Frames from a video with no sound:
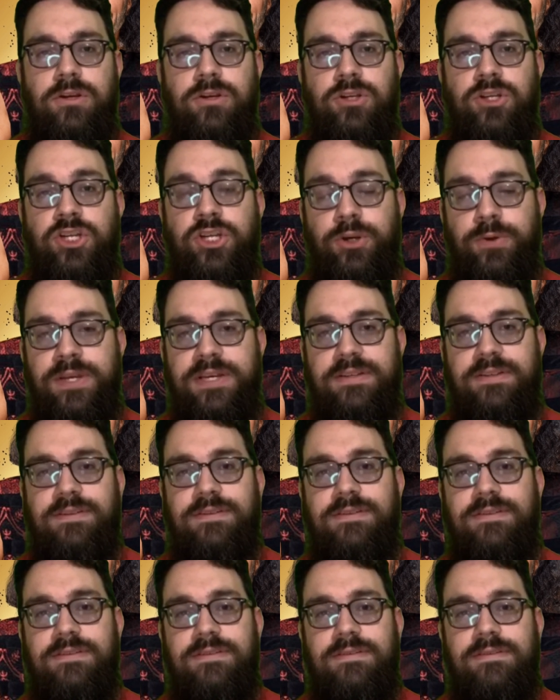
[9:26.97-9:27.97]

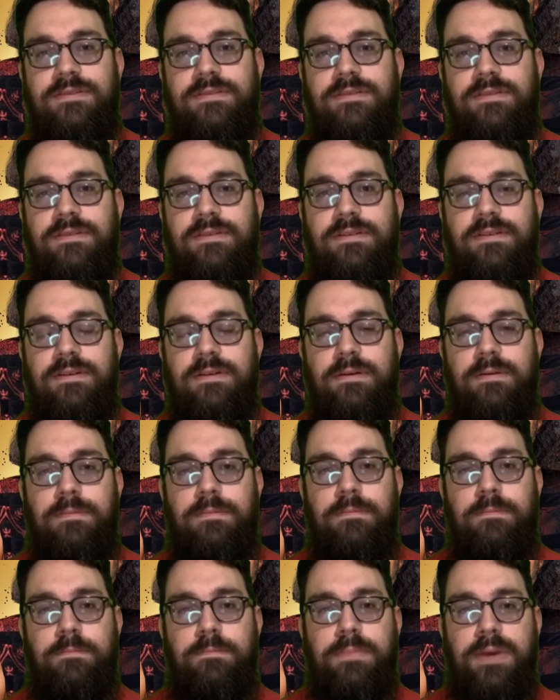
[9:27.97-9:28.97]
Judas
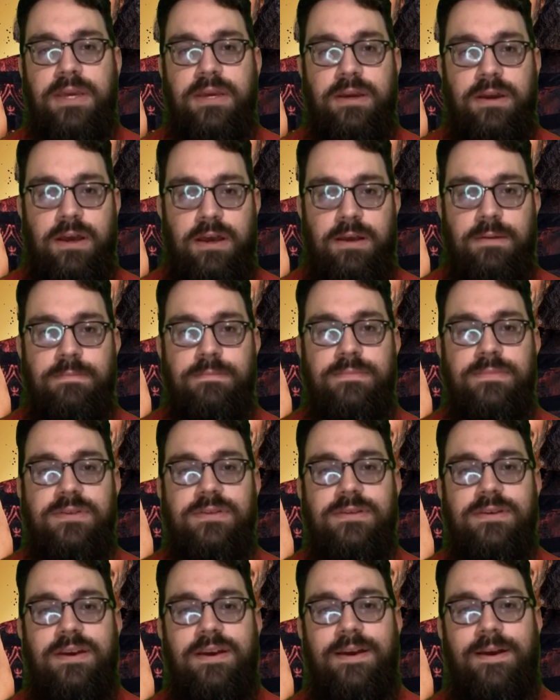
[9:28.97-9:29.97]
becomes
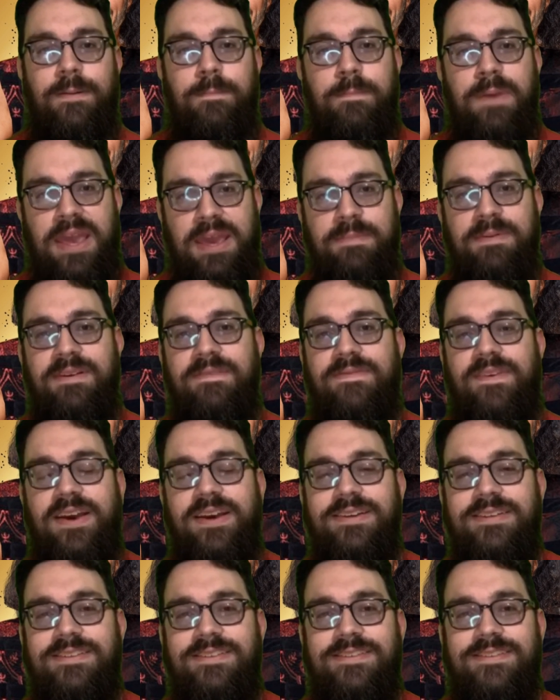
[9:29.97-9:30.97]
a
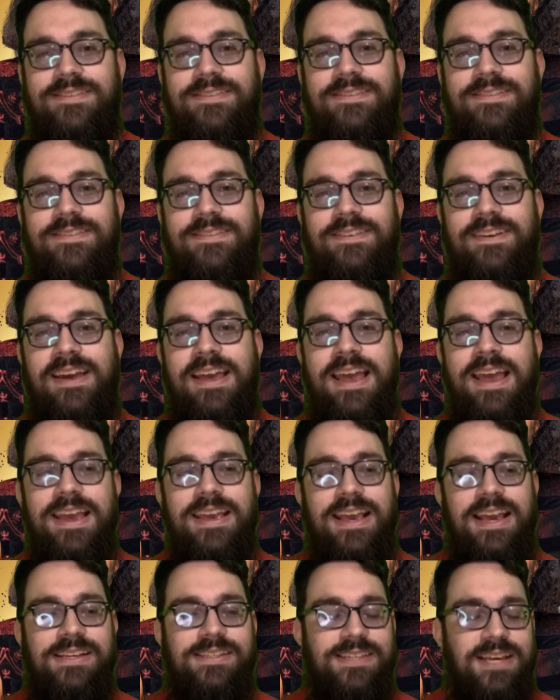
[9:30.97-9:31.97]
babyface.
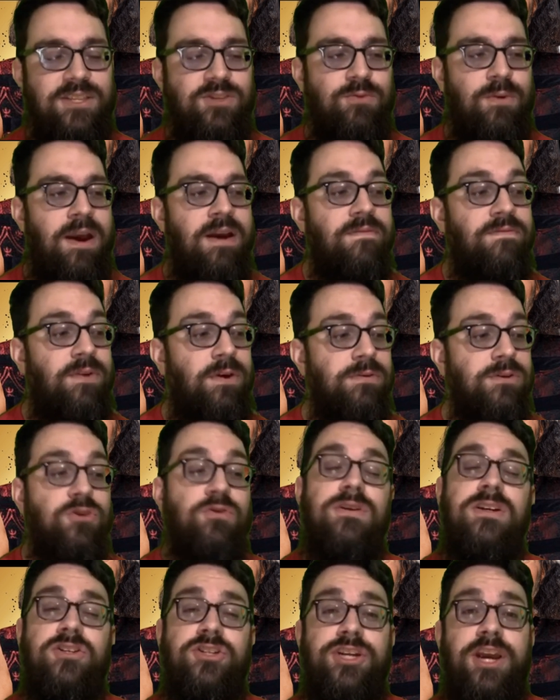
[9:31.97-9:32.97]
Yes, that's right, folks.
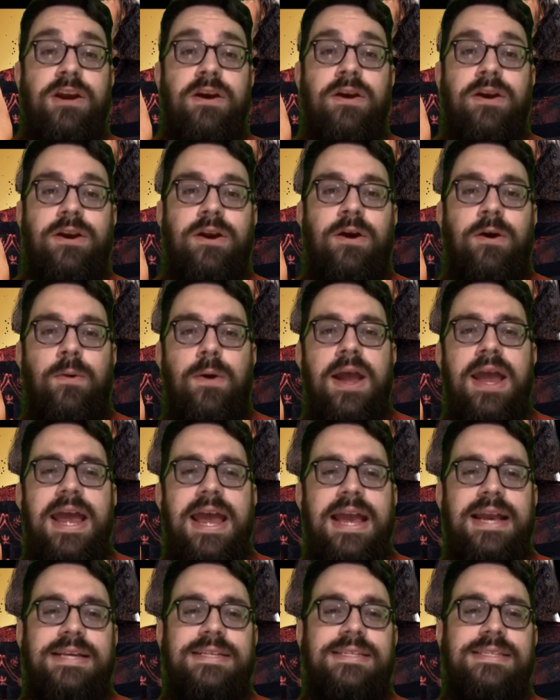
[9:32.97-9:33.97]
Chris Jericho
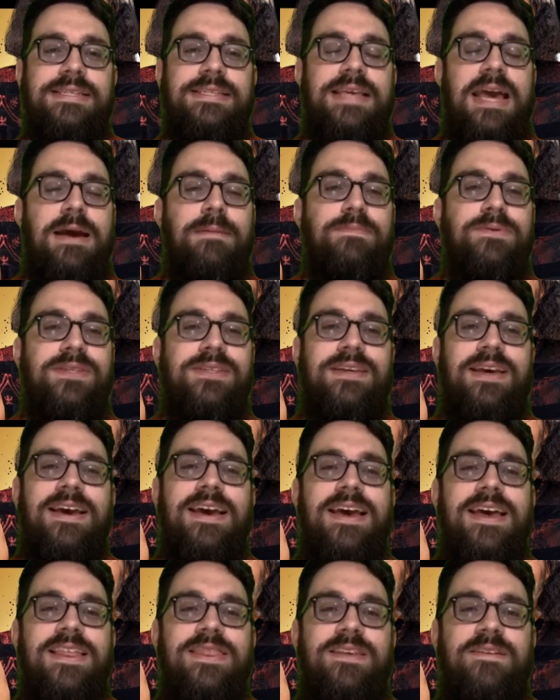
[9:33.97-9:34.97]
accepts
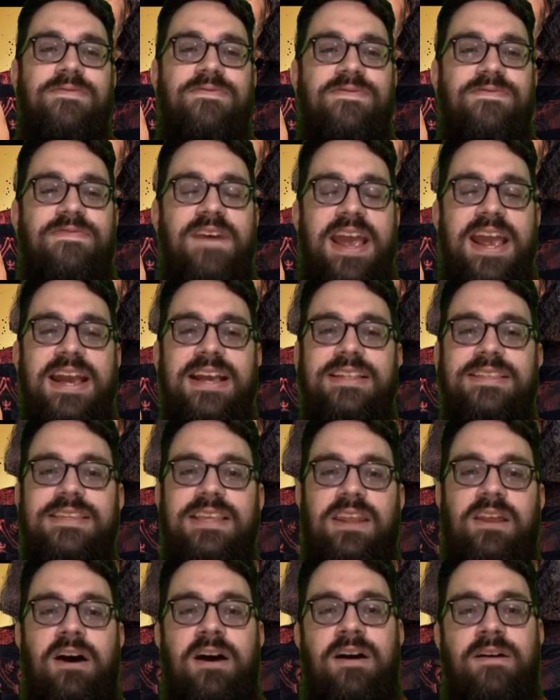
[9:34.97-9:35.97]
the fans'
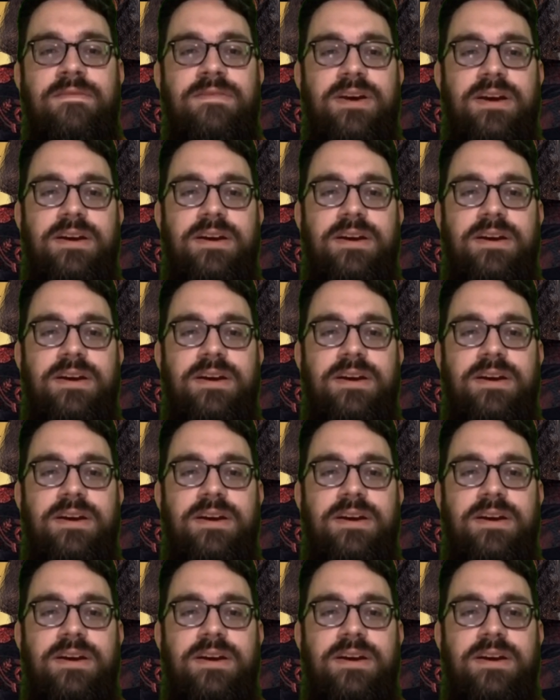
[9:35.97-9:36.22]
love,